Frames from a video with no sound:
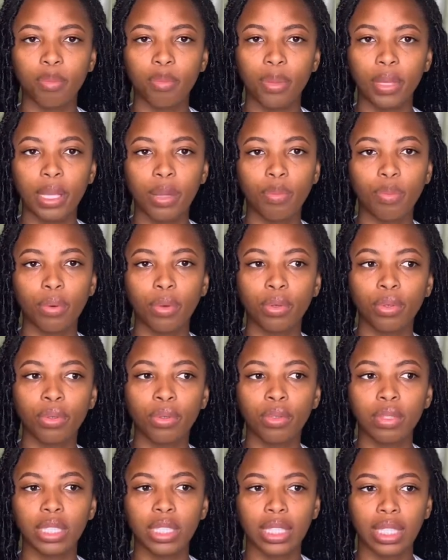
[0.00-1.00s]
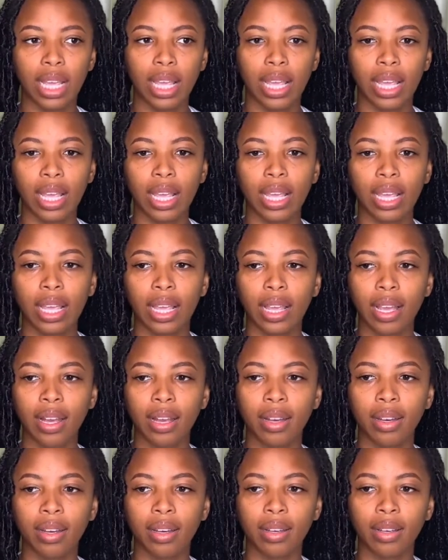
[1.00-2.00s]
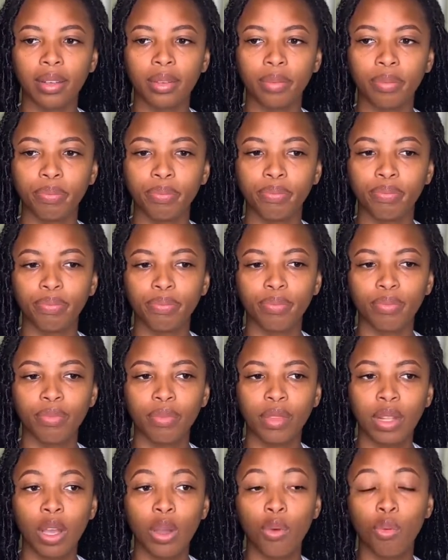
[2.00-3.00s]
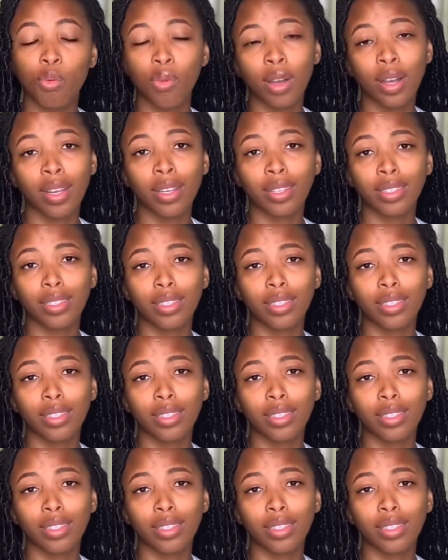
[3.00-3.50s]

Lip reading: people saying, one,